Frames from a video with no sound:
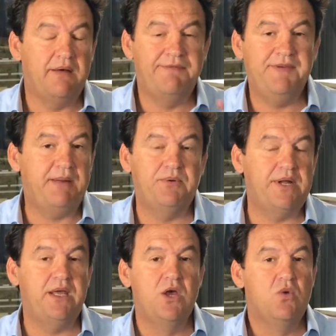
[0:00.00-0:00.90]

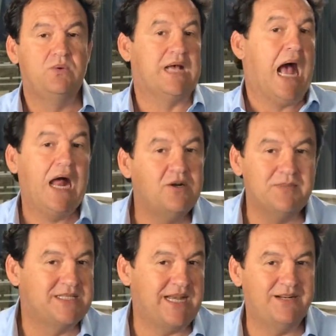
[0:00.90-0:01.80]
February was
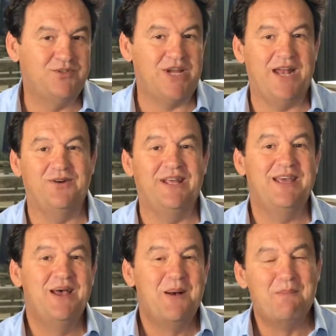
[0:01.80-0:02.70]
100% of January.